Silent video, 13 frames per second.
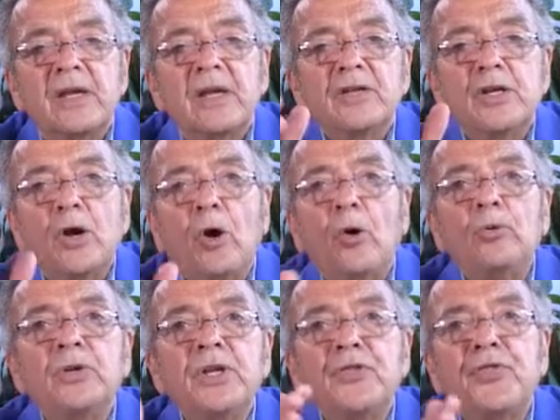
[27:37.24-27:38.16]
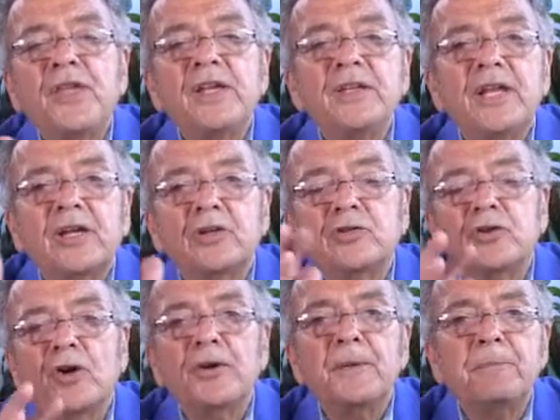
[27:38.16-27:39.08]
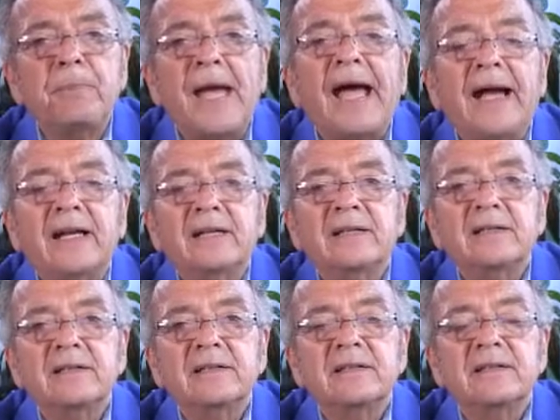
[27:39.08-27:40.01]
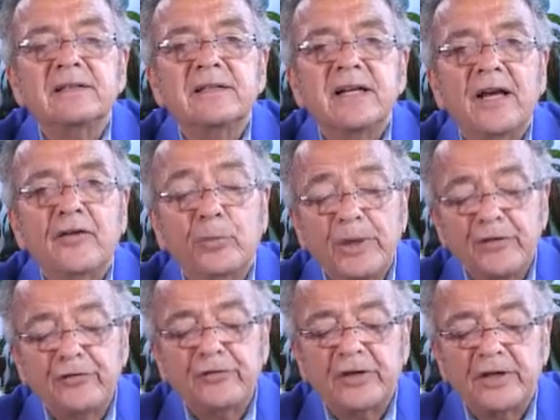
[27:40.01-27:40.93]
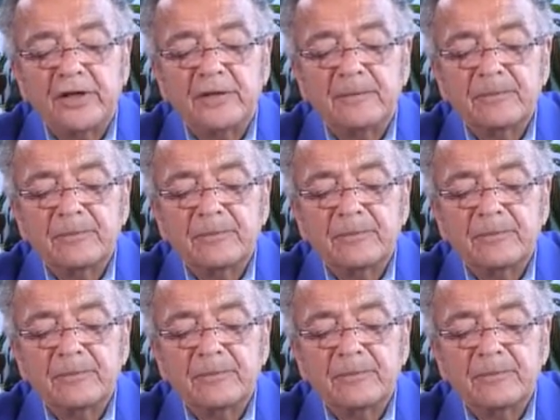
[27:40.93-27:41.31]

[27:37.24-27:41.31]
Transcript: The only thing that could turn it back, as we see it,